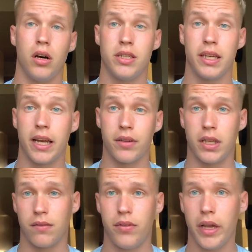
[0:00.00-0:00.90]
to get
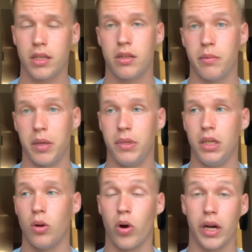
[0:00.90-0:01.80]
everything fixed,
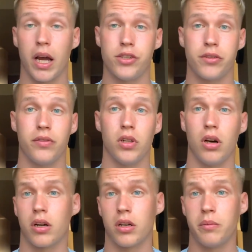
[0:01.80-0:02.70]
maybe organize your
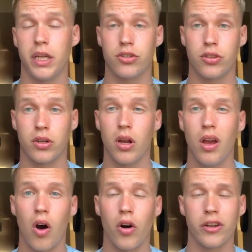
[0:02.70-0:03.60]
footlocker, make sure
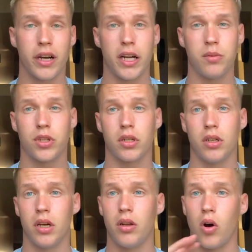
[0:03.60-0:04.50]
all your items are
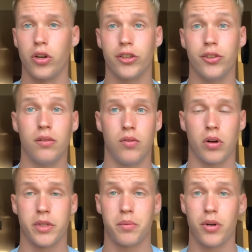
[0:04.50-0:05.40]
good, all your
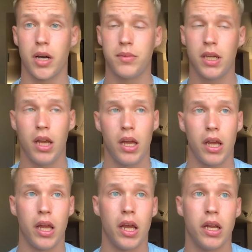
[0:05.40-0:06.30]
uniforms are prepped,
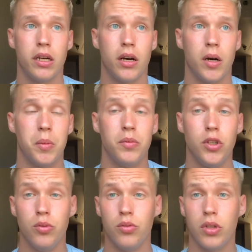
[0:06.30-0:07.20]
and
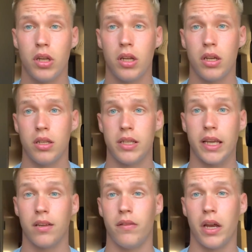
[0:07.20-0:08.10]
you
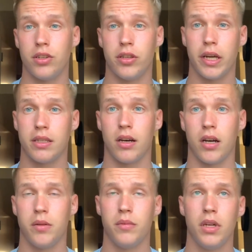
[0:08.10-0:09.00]
take advantage of that
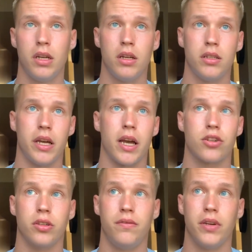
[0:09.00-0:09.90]
time to
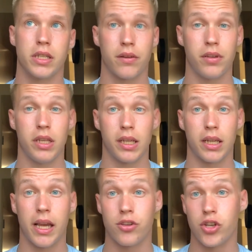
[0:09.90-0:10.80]
actually fix everything and
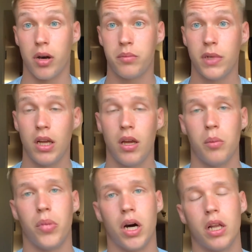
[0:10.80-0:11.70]
catch up.
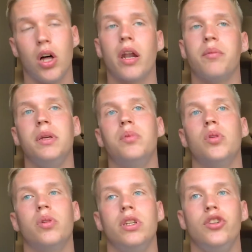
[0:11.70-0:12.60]
But a lot of
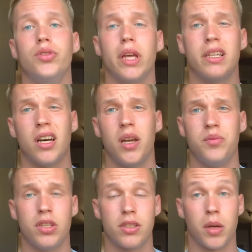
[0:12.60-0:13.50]
people would use that time
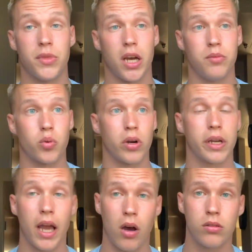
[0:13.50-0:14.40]
to sometimes work
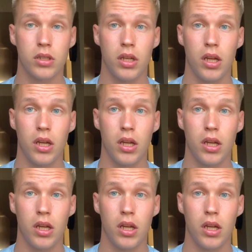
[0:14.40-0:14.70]
out